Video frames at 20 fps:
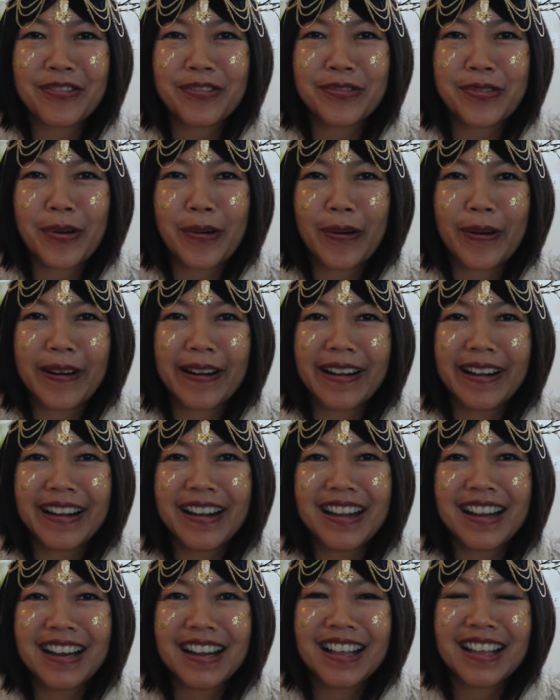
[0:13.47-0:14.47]
4
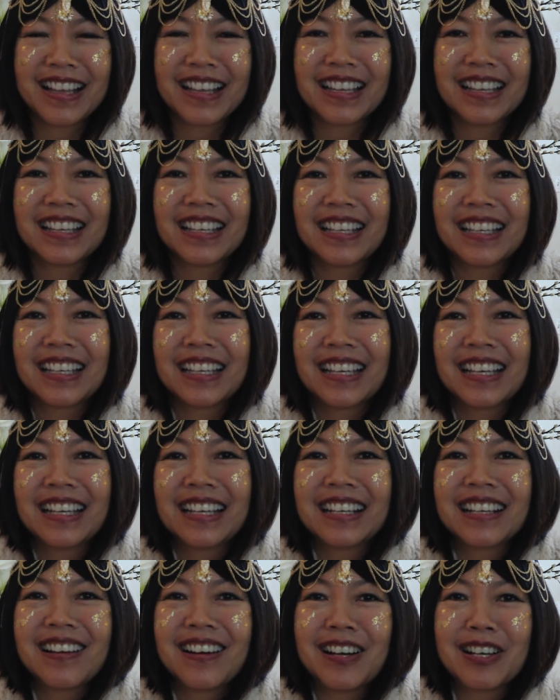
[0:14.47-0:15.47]

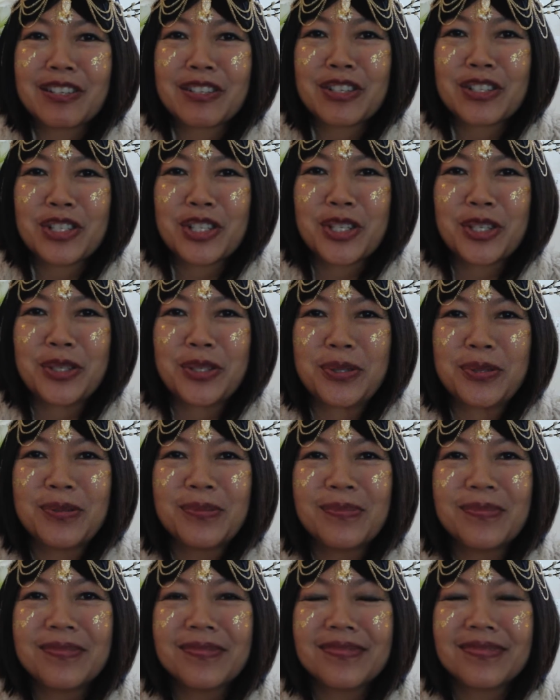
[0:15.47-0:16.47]

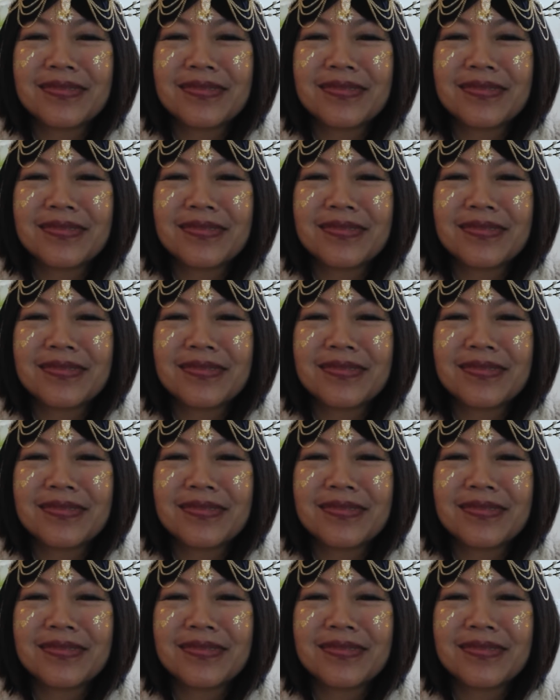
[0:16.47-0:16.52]
costume.